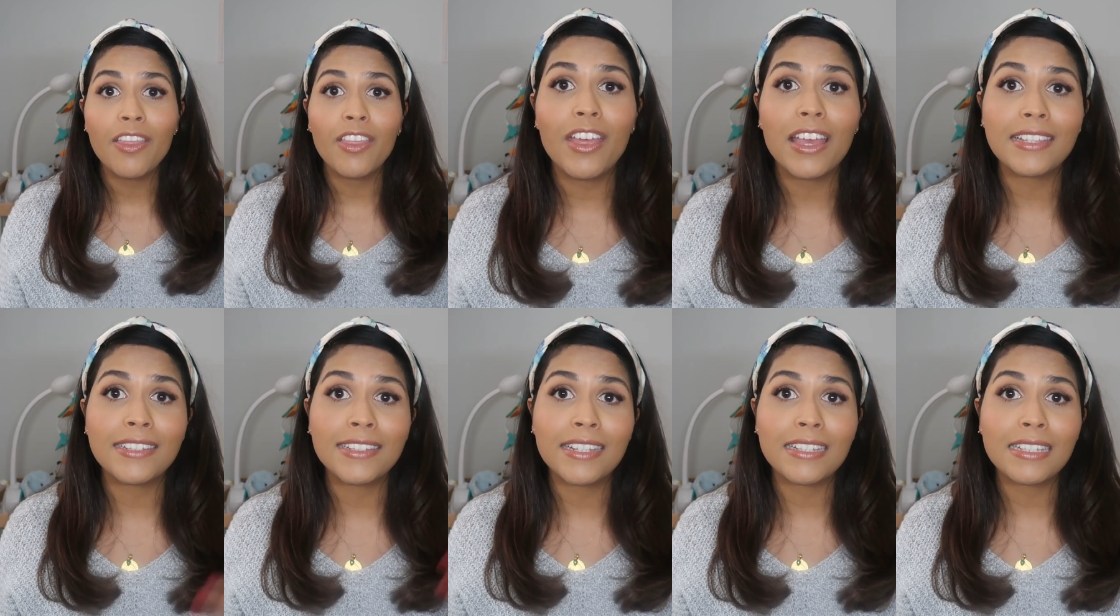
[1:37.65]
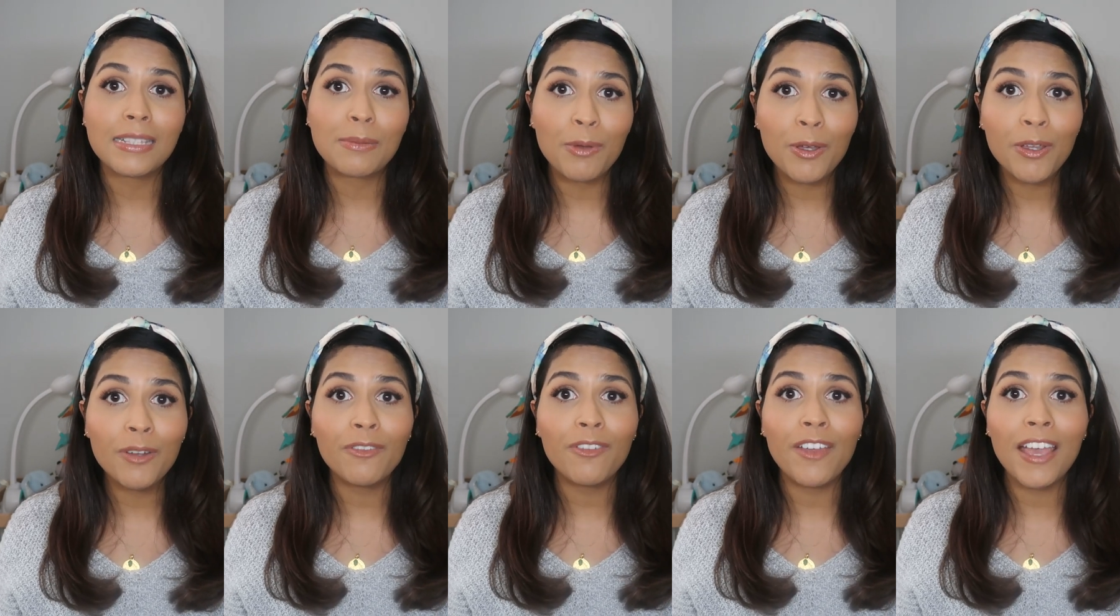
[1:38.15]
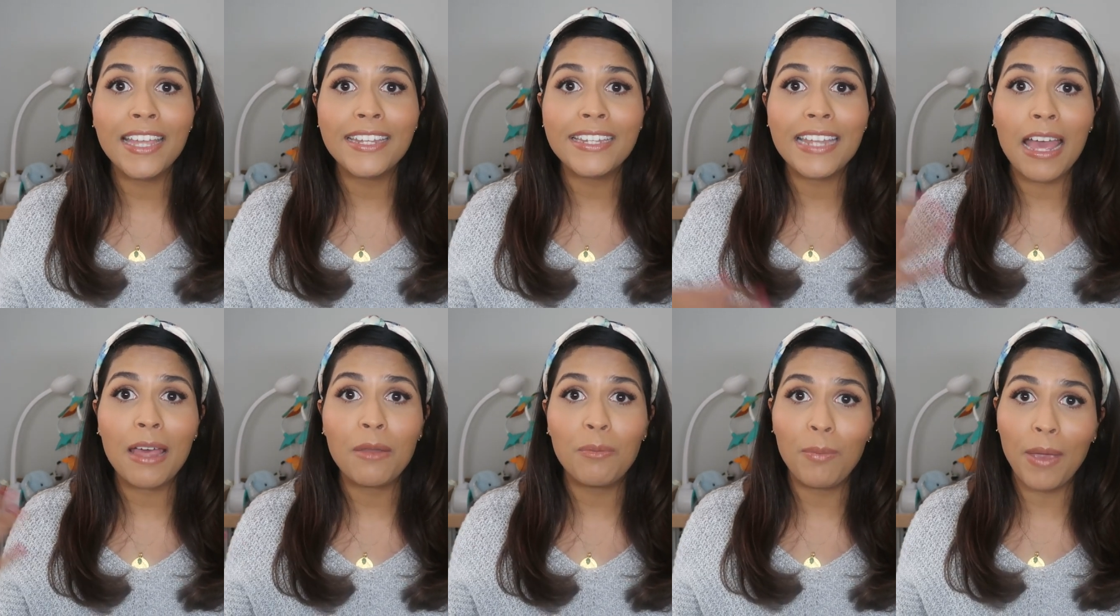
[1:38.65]
There's
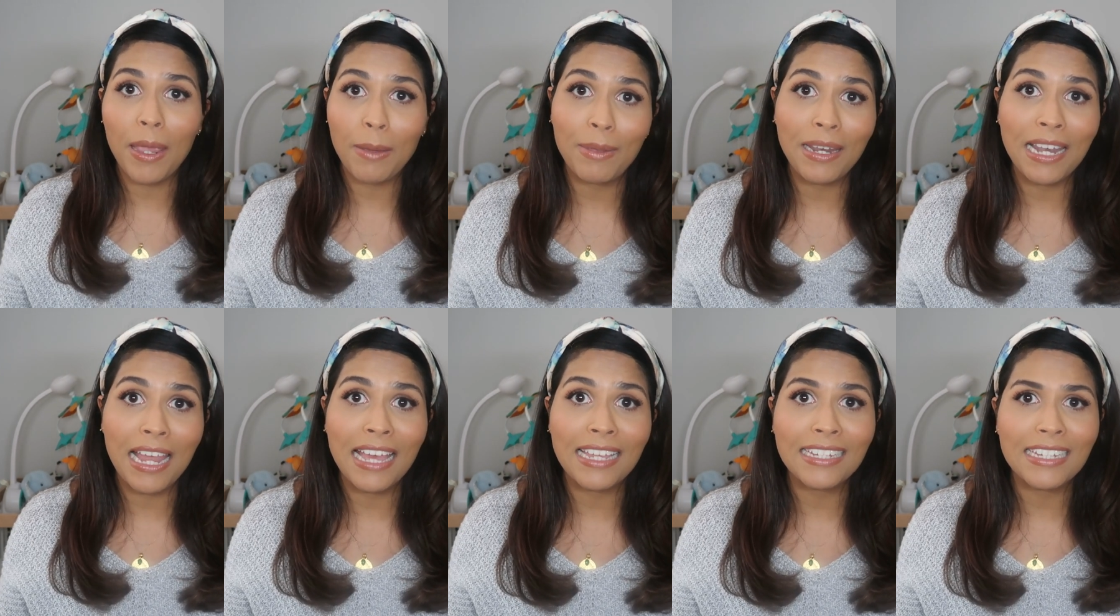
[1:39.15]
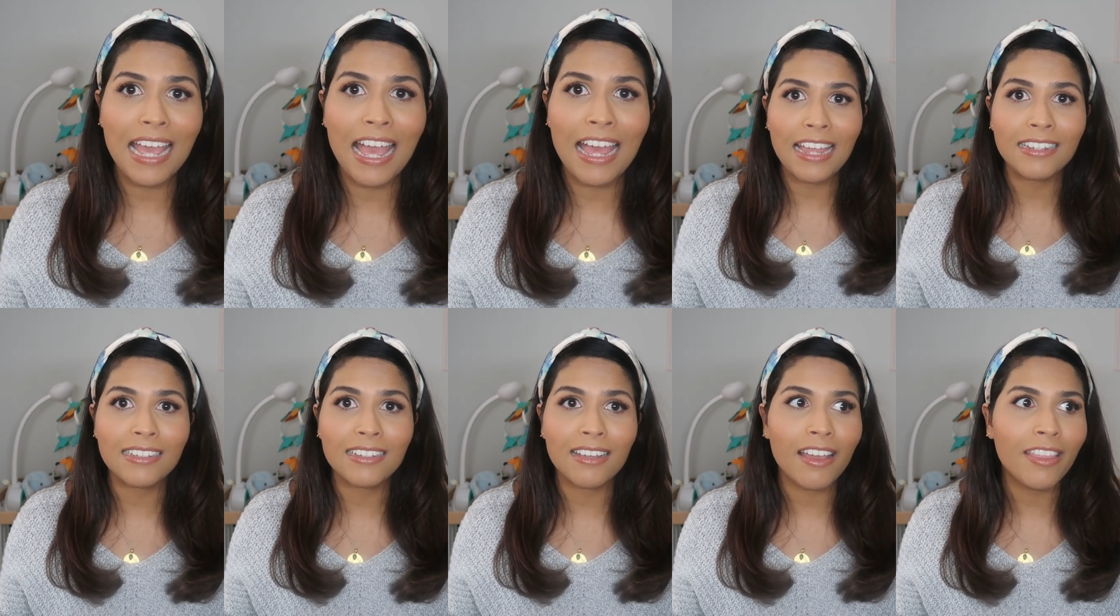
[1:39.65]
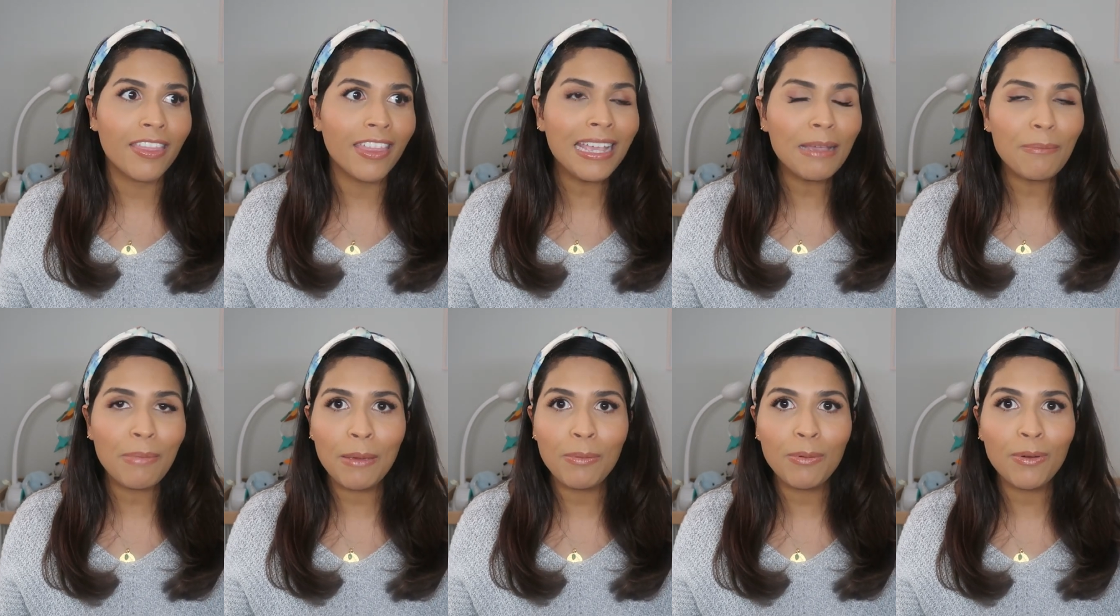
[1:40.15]
spoon-fed and baby-led, and I
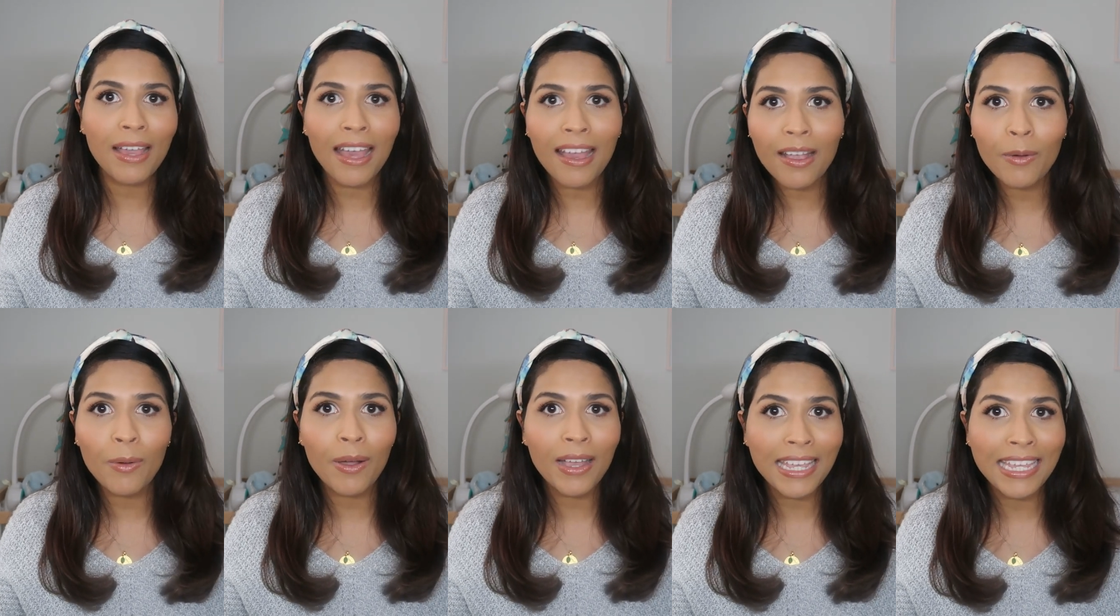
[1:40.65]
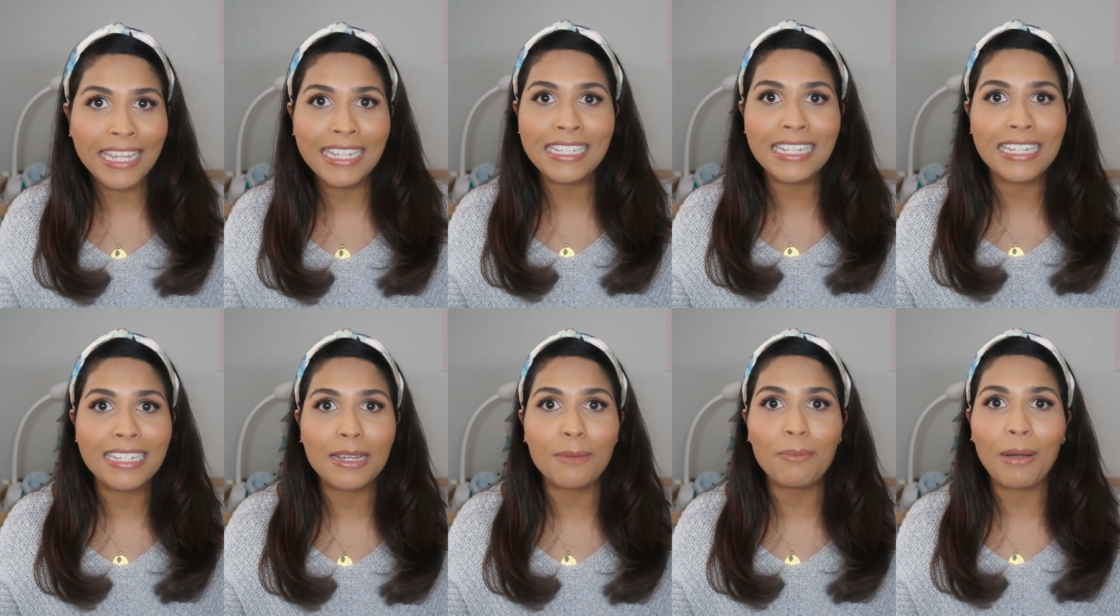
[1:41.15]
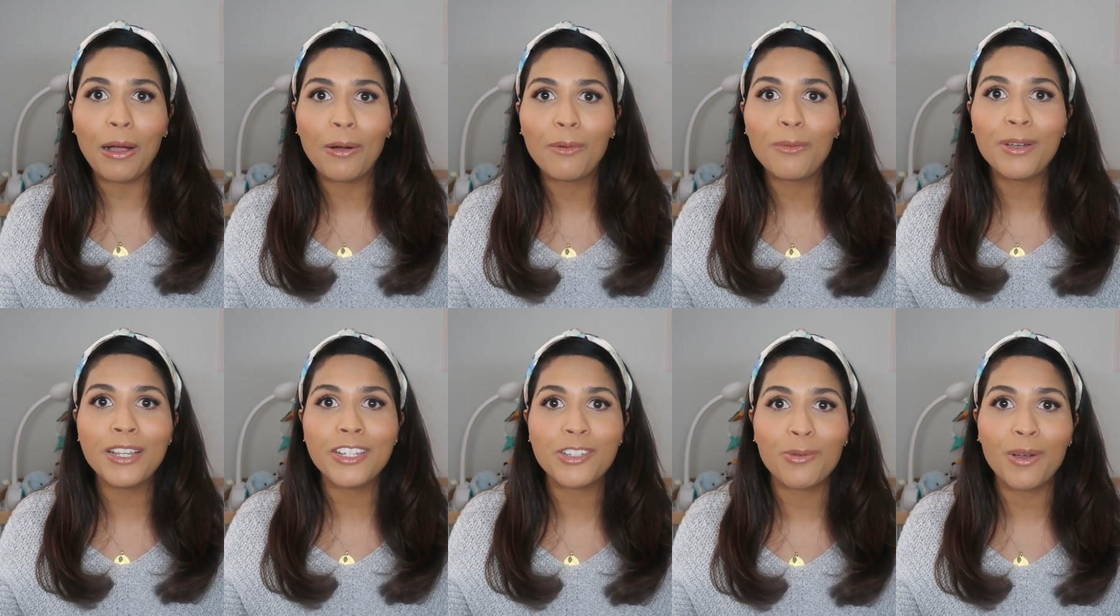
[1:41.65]
think people get quite heated
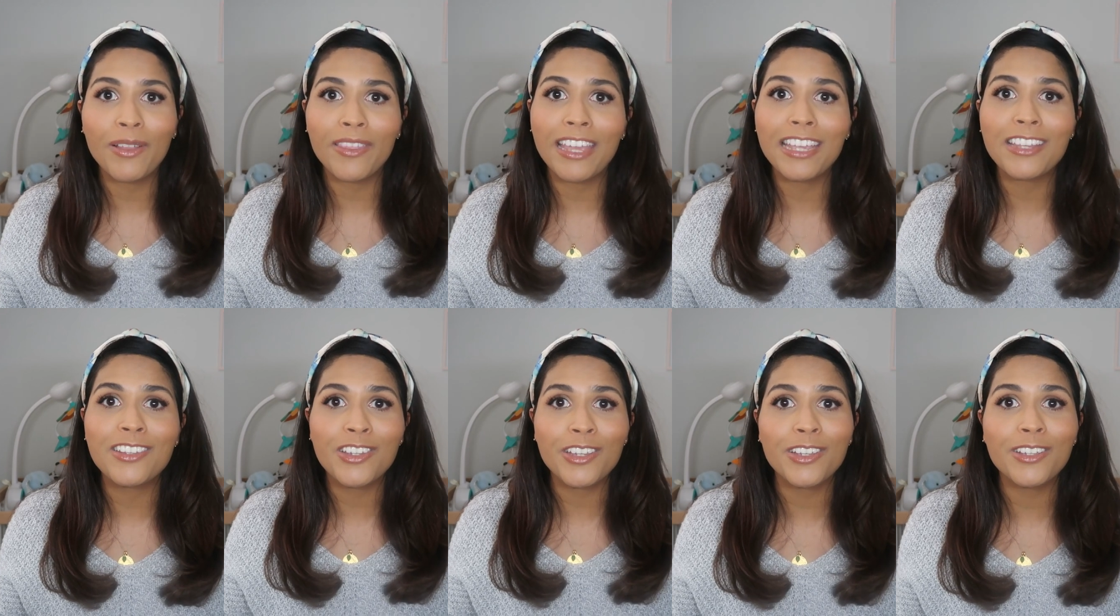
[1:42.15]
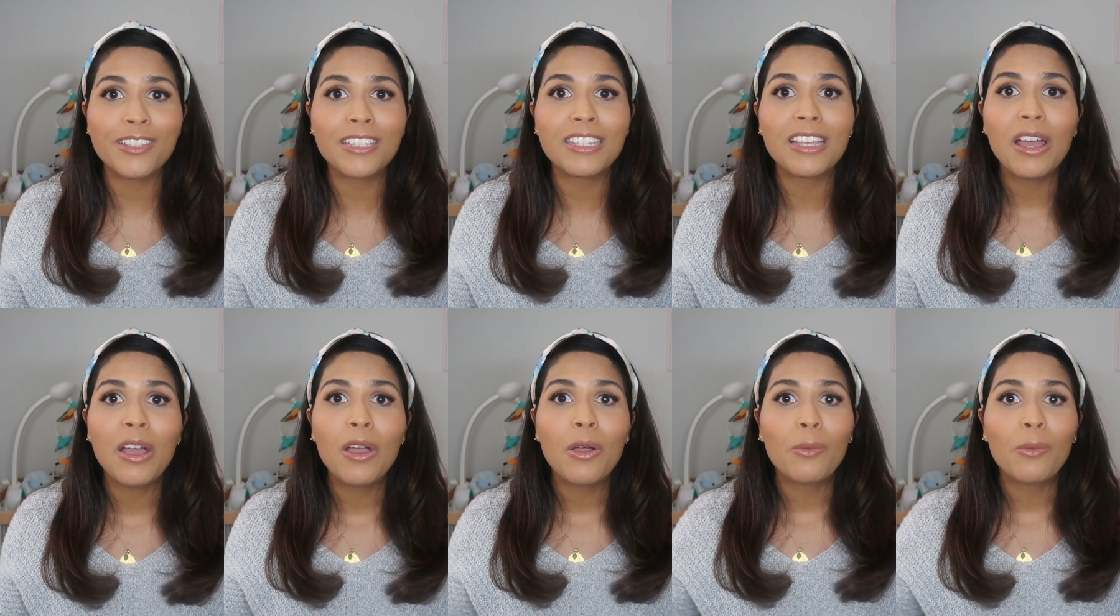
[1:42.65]
about which one they choose.